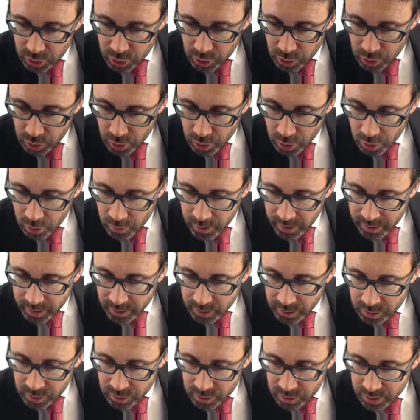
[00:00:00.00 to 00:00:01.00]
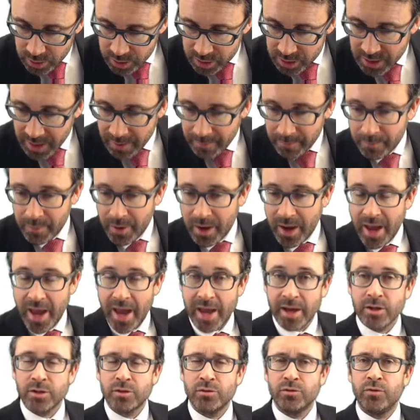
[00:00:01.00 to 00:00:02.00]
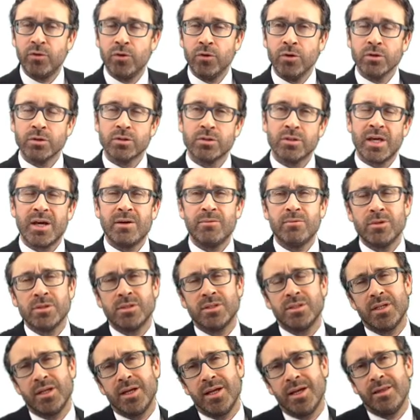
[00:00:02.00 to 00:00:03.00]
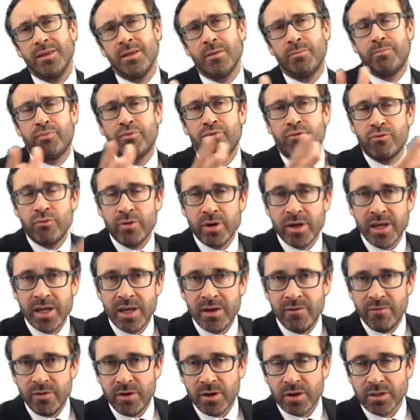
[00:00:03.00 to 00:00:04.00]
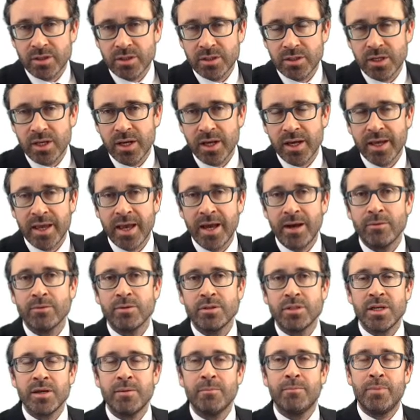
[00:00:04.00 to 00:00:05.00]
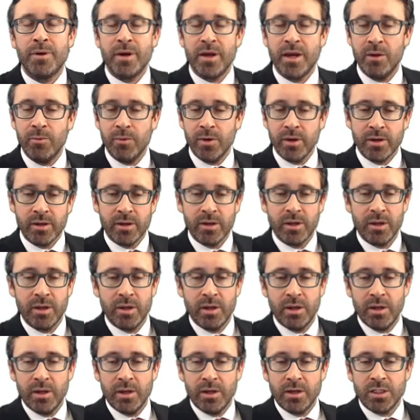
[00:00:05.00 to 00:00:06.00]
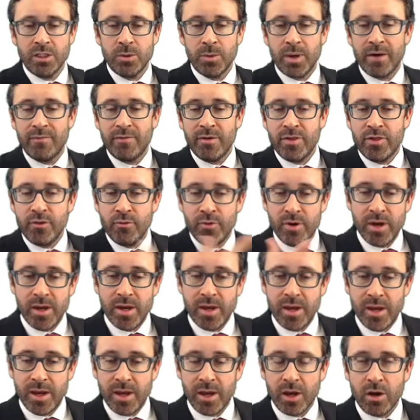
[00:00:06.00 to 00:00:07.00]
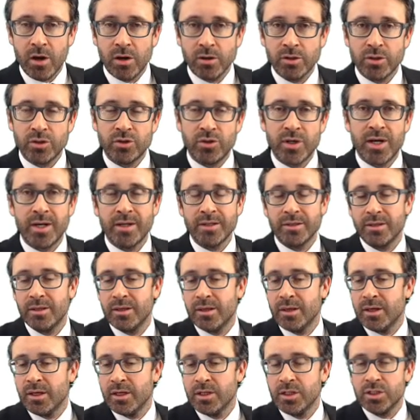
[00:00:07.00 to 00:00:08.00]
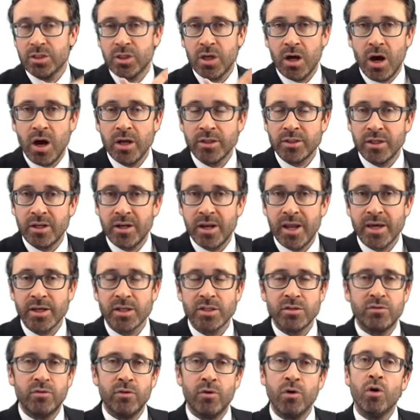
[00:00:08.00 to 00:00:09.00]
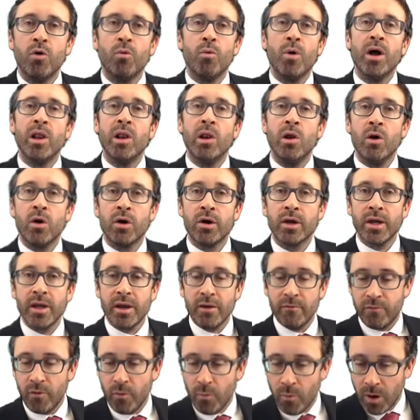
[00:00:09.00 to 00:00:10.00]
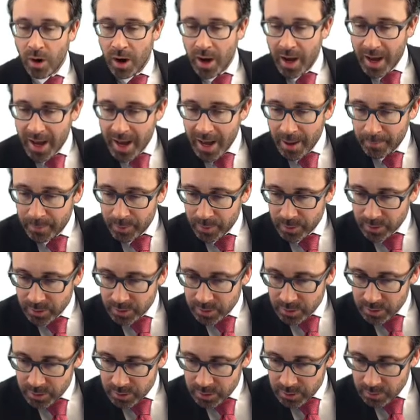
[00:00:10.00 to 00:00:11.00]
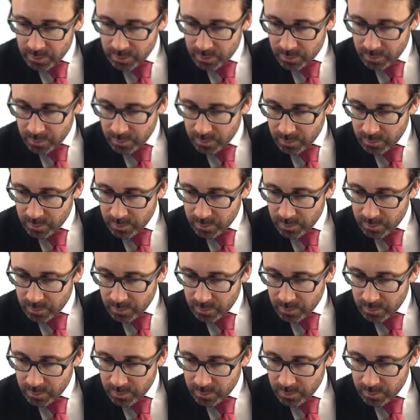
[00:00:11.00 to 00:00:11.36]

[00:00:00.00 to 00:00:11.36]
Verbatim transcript: during December X4. So that was in the previous accounting period. So we have a 3-year contract started in X4. We're looking for what happens